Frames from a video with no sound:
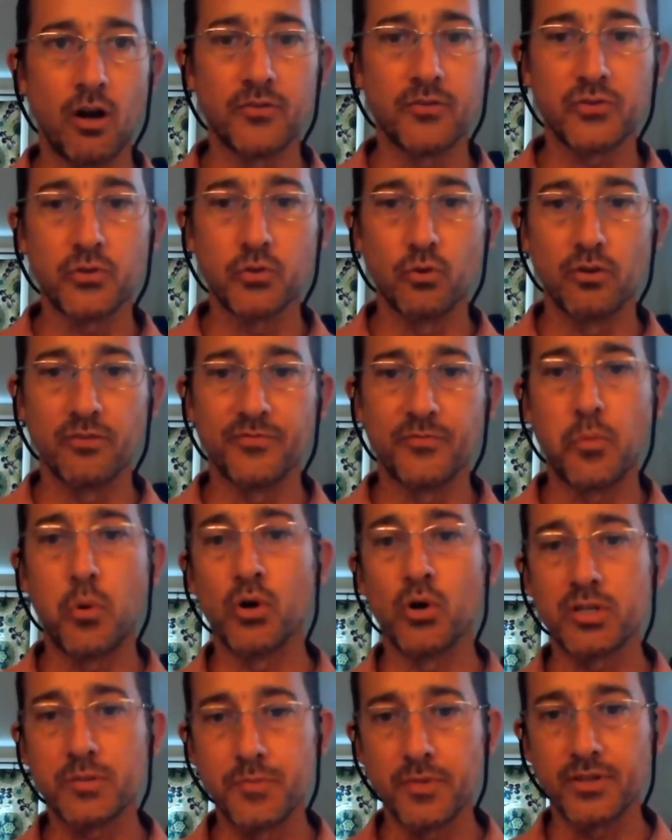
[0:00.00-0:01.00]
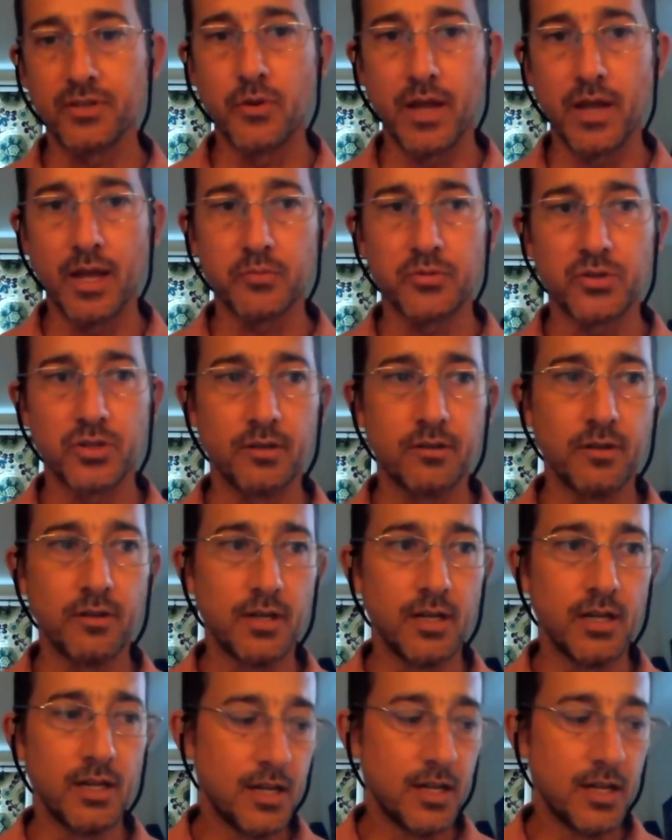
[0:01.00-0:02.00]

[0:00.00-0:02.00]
offshore of Portsmouth, New Hampshire.